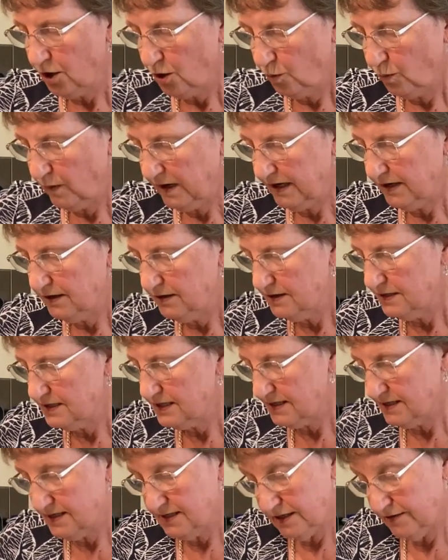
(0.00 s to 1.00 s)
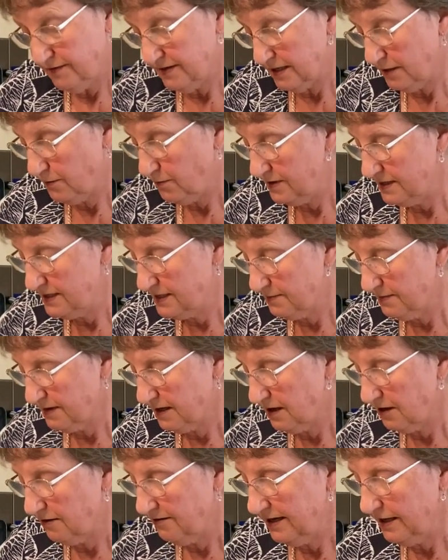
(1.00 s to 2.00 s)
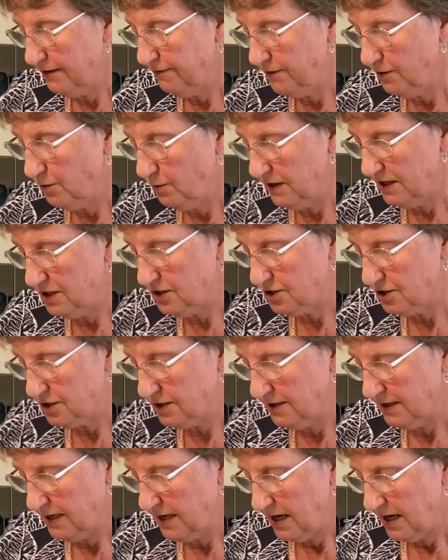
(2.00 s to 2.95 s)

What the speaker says: We could serve it up with some curry if you wished.